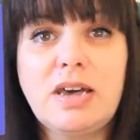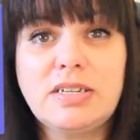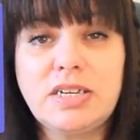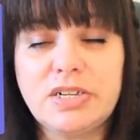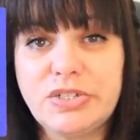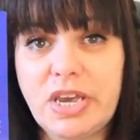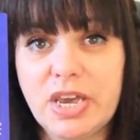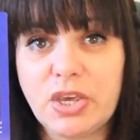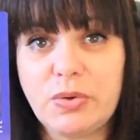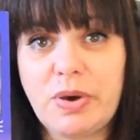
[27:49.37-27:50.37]
And he'll
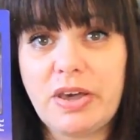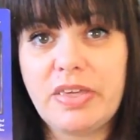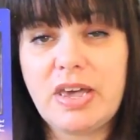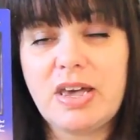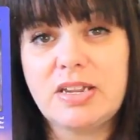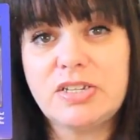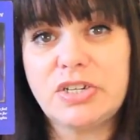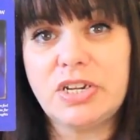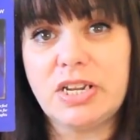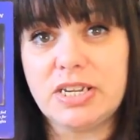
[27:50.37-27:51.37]
take you by the hand
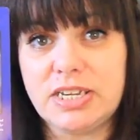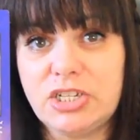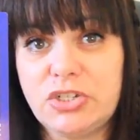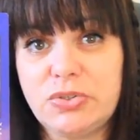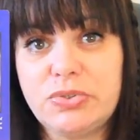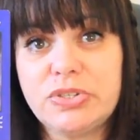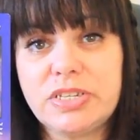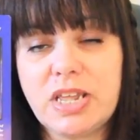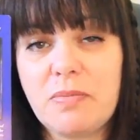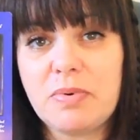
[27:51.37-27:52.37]
and lead you
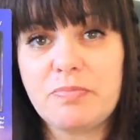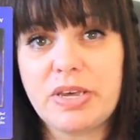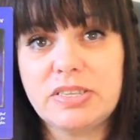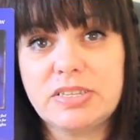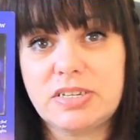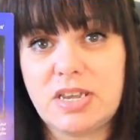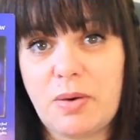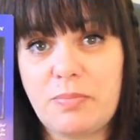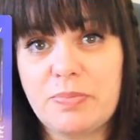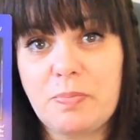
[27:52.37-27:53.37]
step by
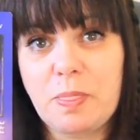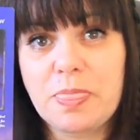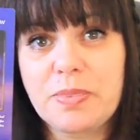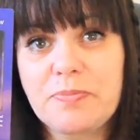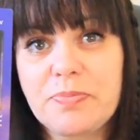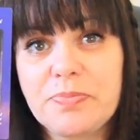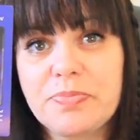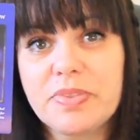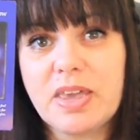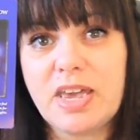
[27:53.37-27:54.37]
step
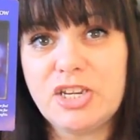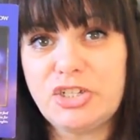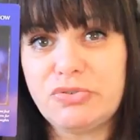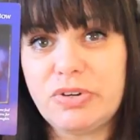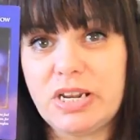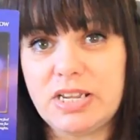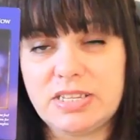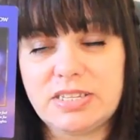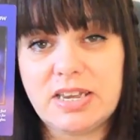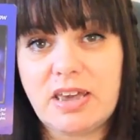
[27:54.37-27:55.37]
into
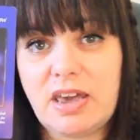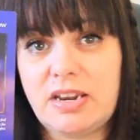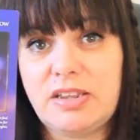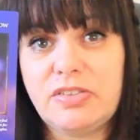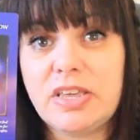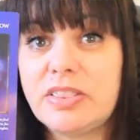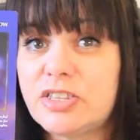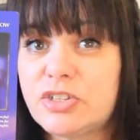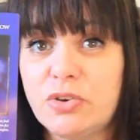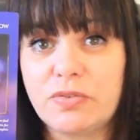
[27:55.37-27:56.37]
releasing anything
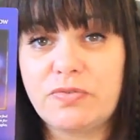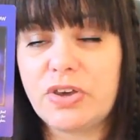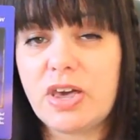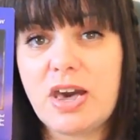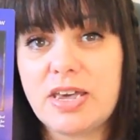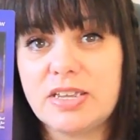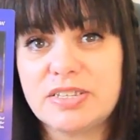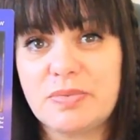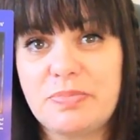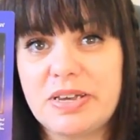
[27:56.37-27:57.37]
that's not for your
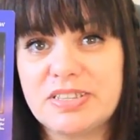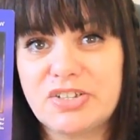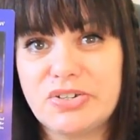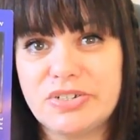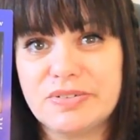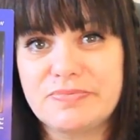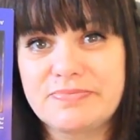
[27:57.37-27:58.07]
highest and best good.